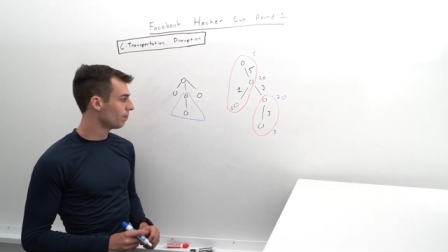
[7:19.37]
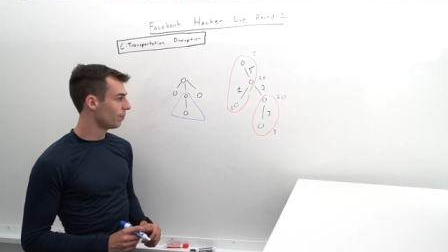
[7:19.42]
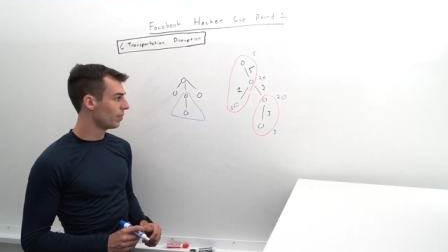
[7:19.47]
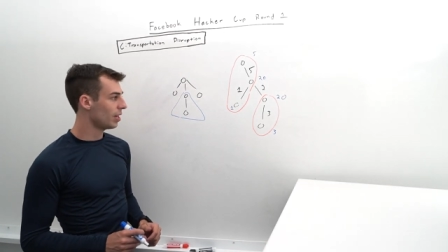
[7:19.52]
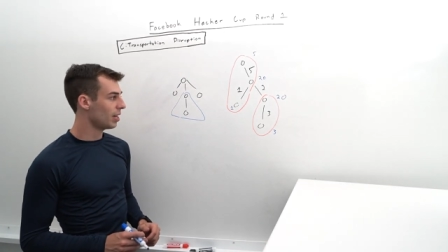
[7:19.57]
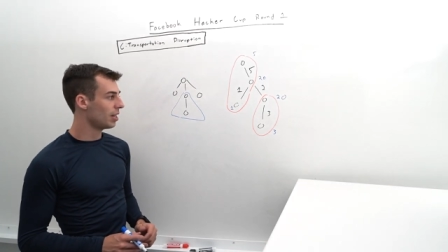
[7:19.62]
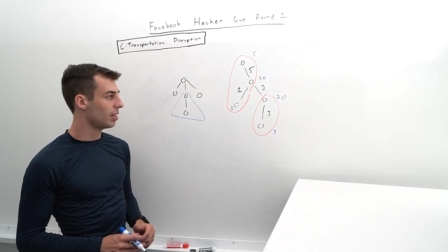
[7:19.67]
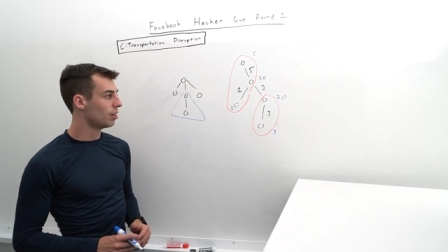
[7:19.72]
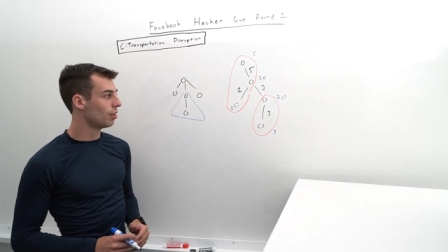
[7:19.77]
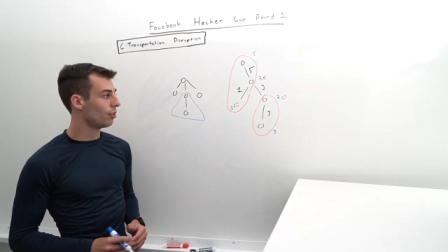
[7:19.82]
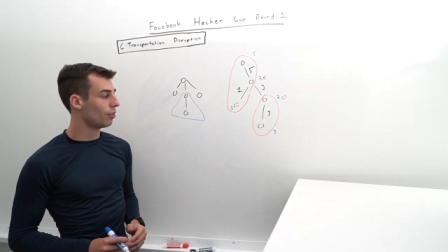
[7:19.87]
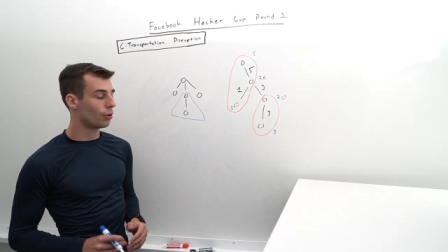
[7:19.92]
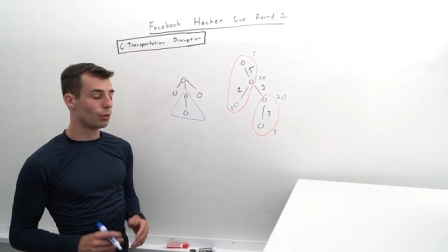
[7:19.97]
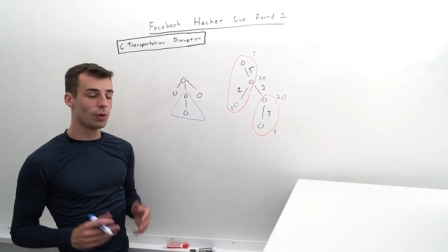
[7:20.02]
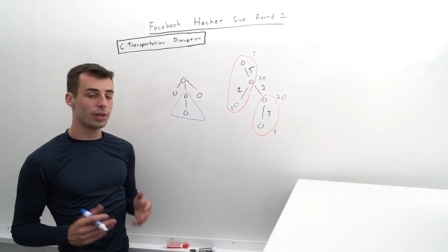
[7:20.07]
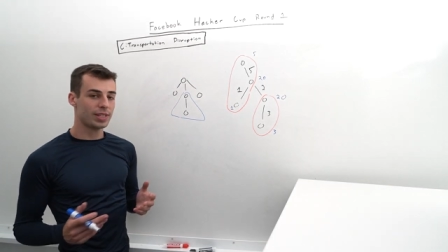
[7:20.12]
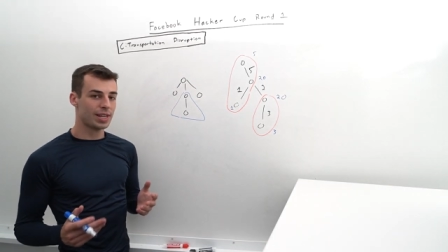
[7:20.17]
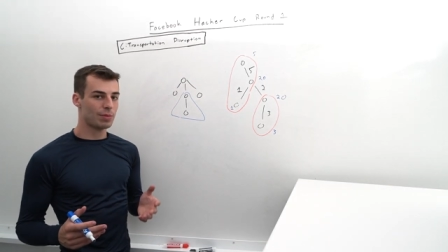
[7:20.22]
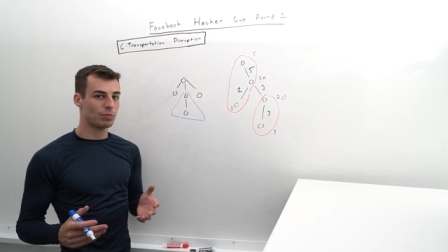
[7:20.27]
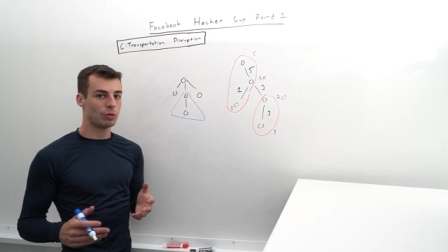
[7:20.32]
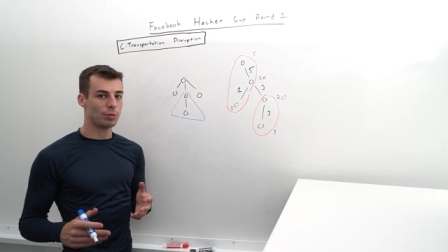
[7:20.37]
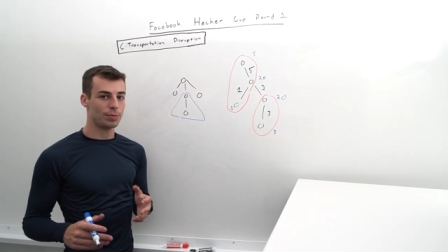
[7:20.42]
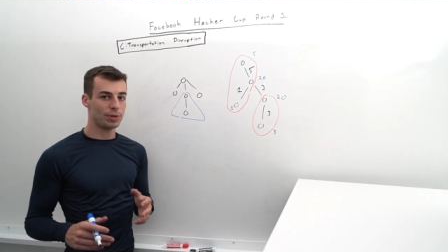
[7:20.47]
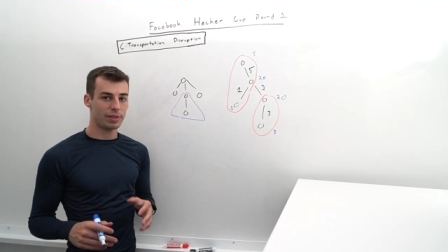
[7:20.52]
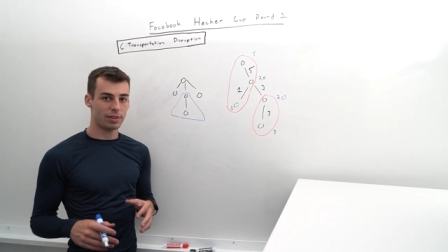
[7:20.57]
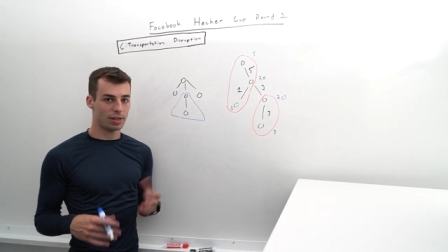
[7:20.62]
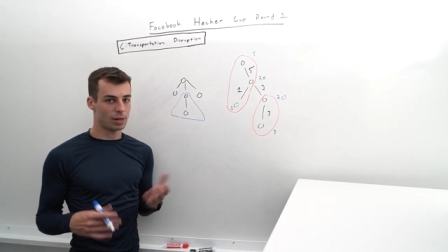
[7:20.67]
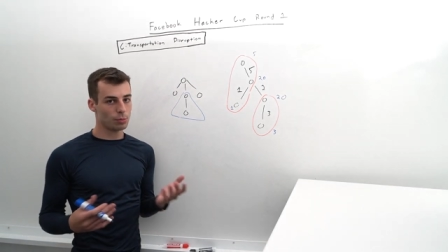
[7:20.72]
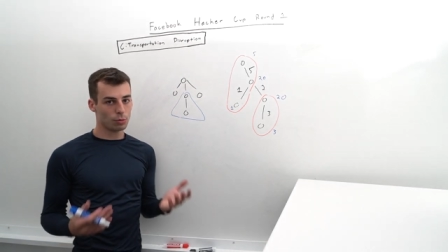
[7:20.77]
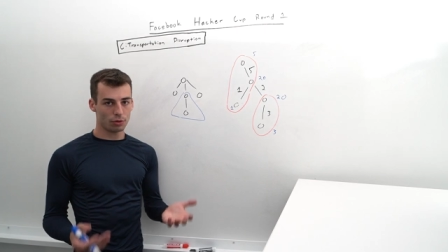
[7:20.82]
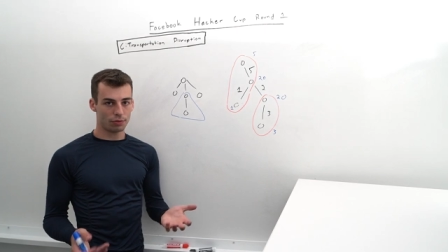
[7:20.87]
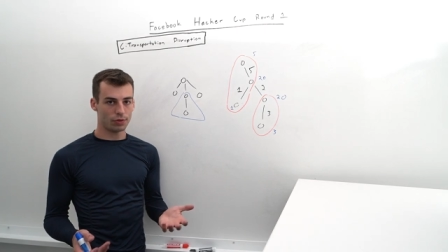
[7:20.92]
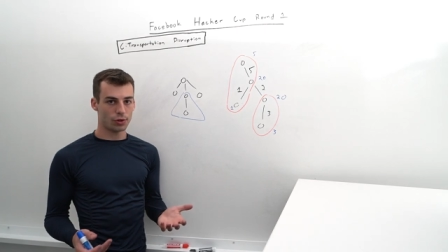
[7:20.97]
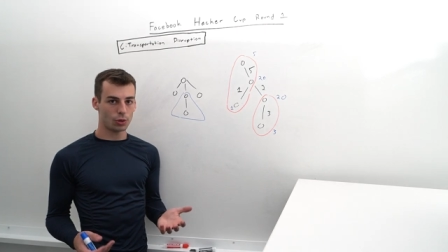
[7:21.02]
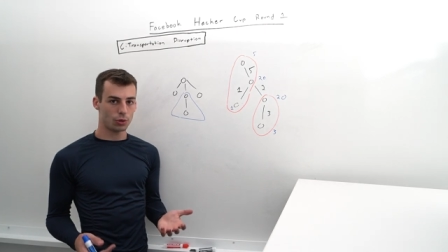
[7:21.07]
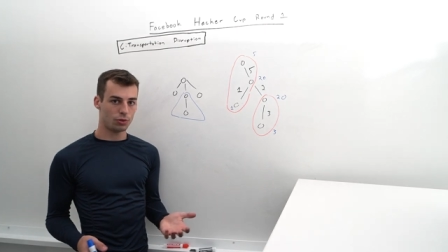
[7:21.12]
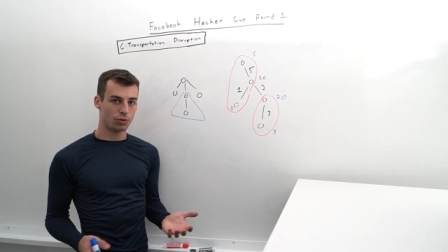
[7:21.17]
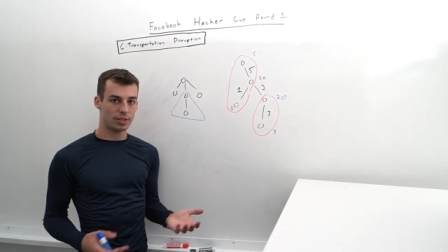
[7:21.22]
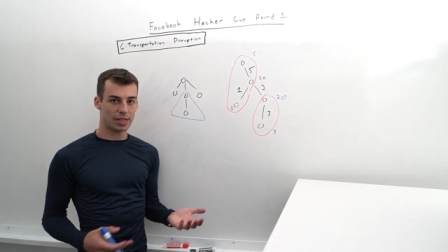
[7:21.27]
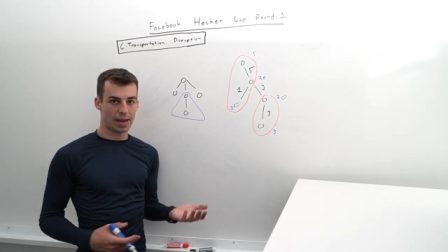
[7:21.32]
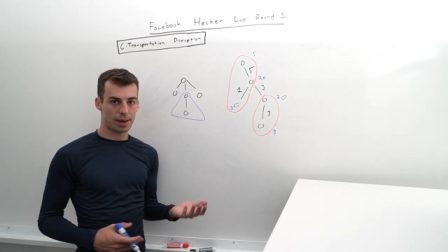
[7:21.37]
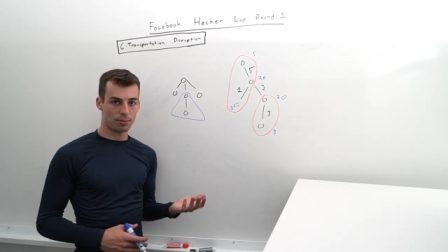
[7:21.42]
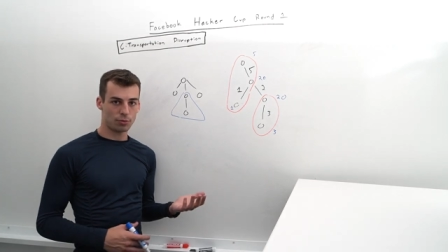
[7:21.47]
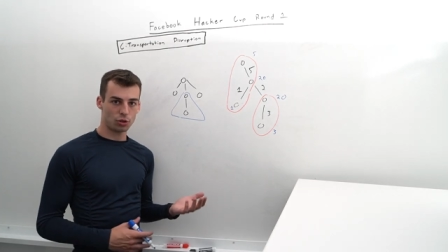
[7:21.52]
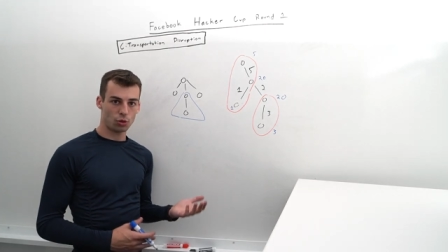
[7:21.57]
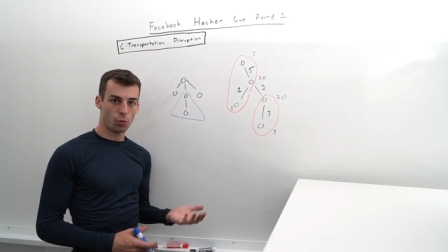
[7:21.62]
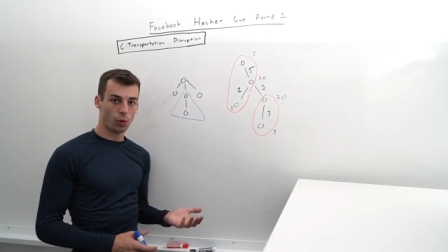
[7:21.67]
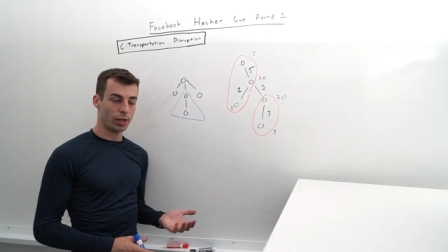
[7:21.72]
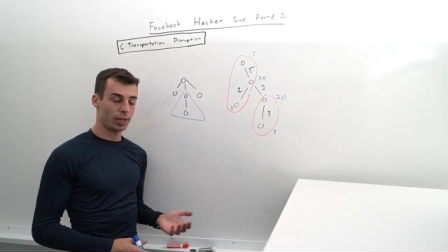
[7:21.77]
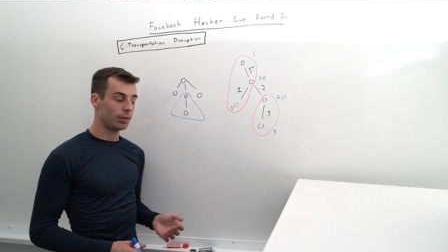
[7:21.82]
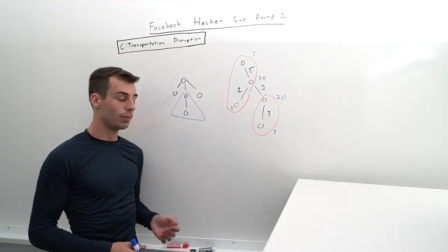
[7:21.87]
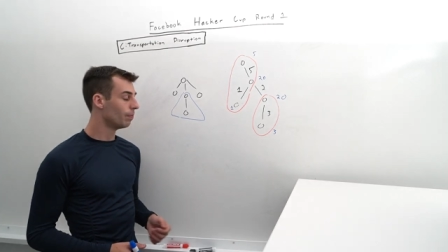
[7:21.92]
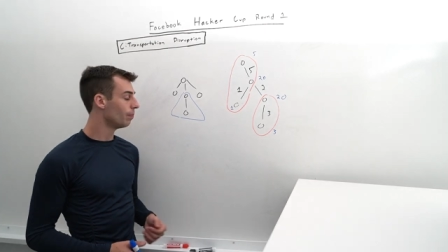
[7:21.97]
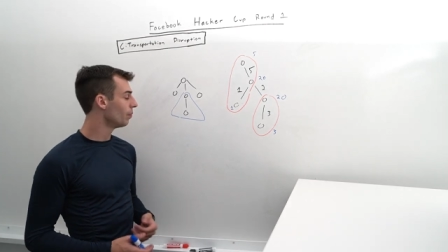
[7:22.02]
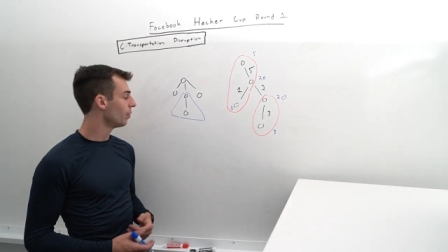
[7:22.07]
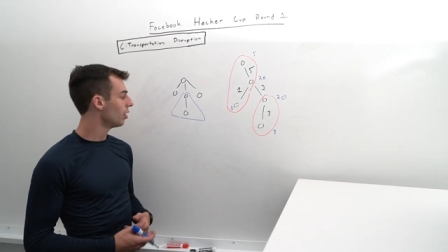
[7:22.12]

And the runtime will be the number of nodes times 20.